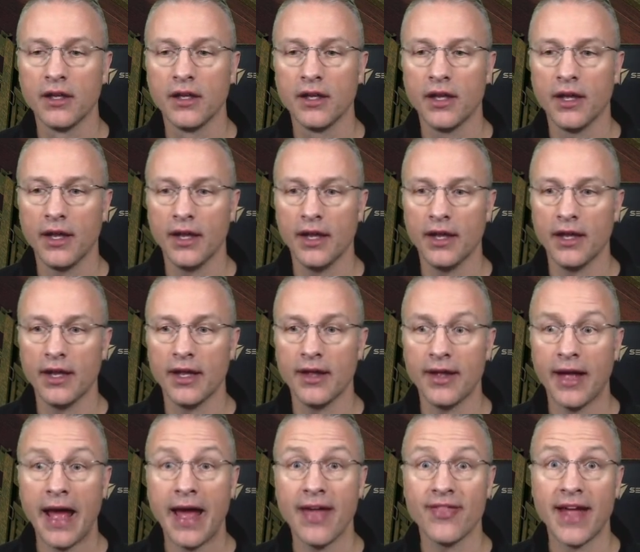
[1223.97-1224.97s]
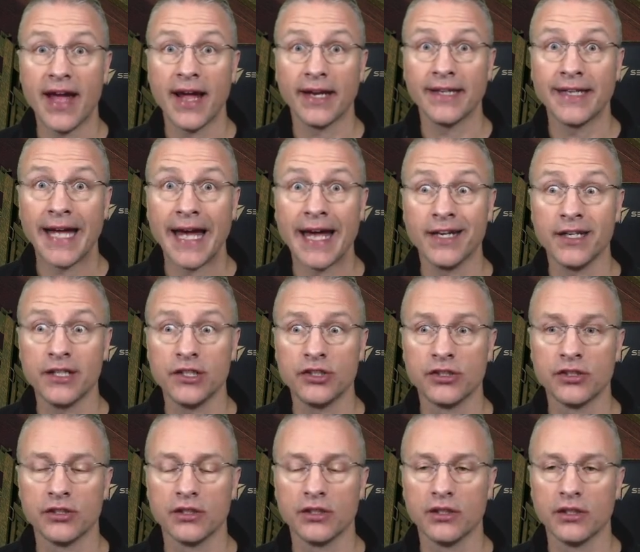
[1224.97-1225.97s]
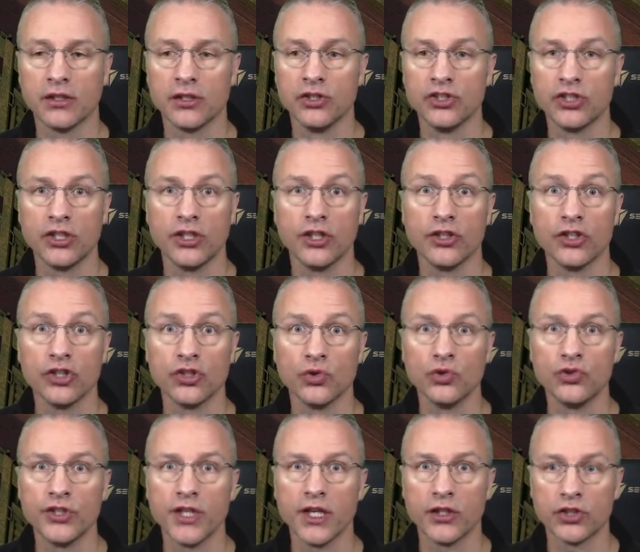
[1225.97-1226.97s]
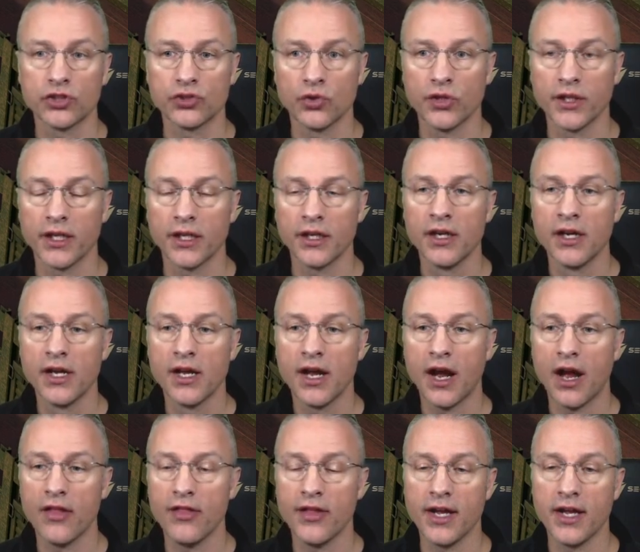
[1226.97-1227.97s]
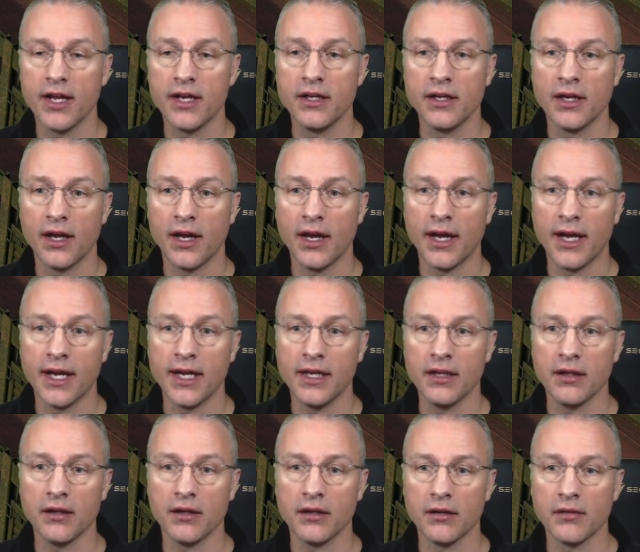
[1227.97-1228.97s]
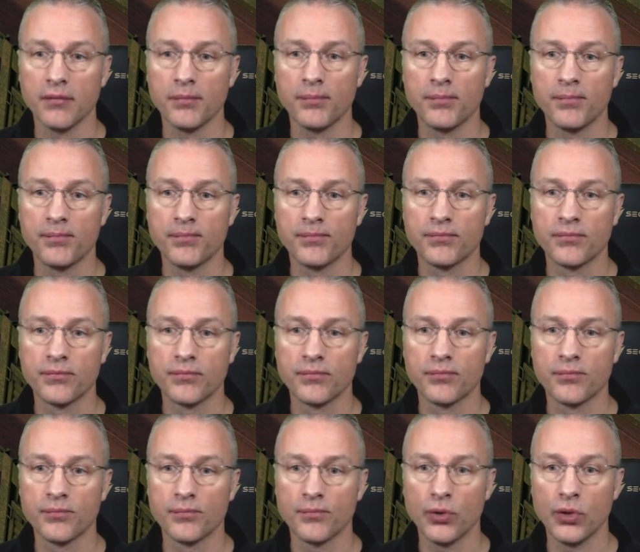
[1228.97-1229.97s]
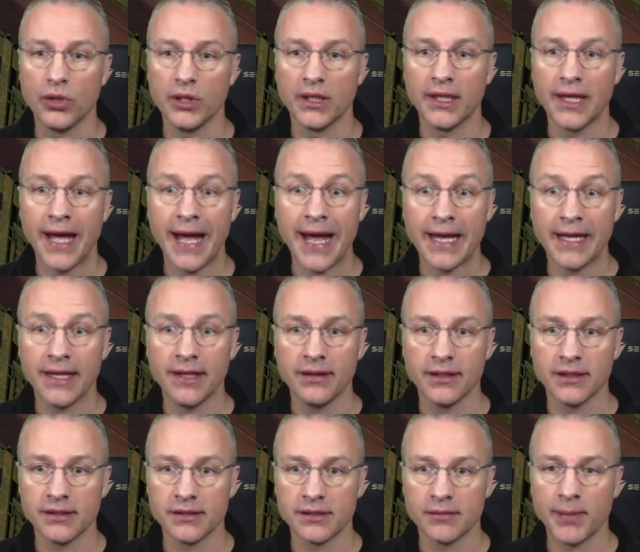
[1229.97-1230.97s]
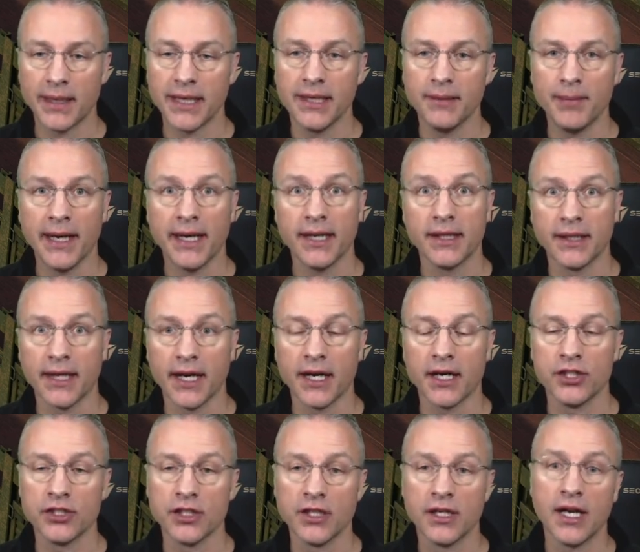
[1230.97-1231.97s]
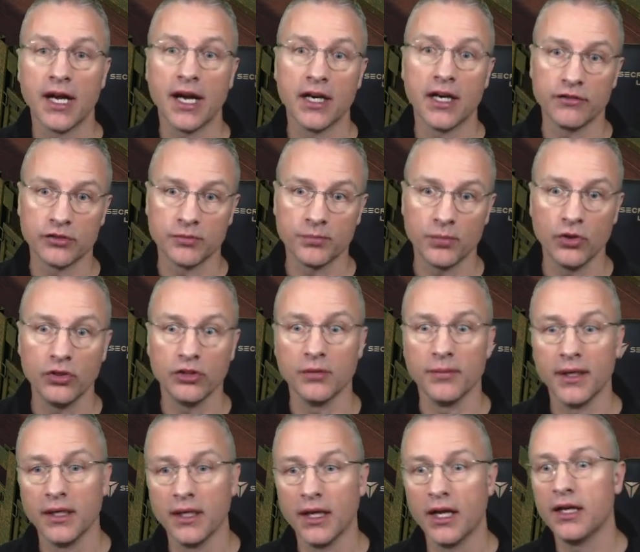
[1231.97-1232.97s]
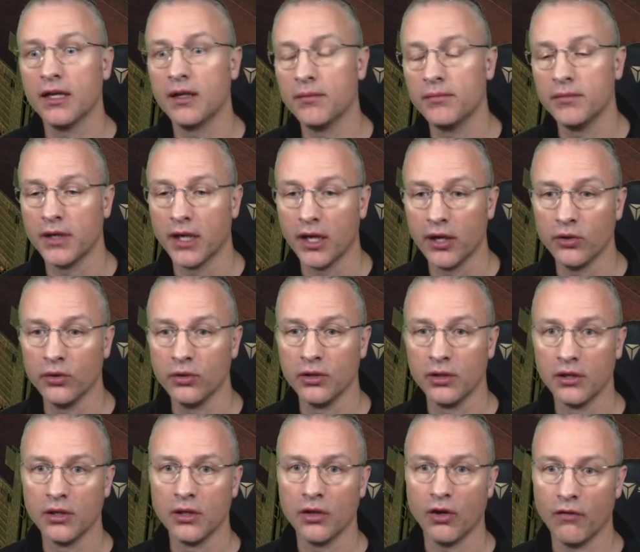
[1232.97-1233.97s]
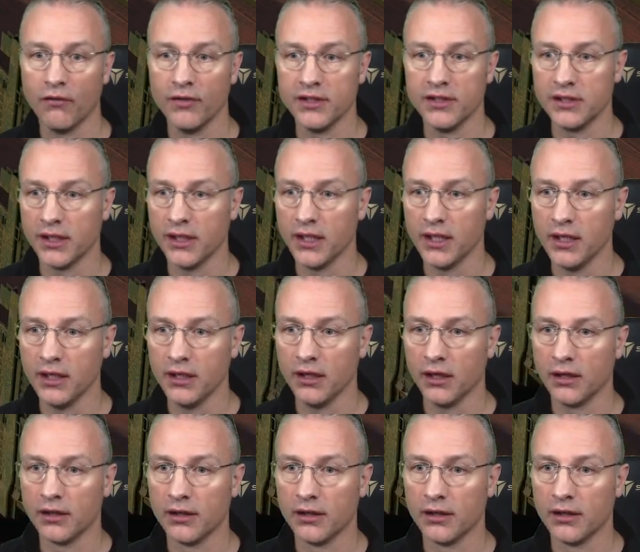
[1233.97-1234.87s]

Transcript: at that garage, considering there's no trailer store there. And then I put this pike back in the garage, and I've spawned him in, and I'm now obviously here.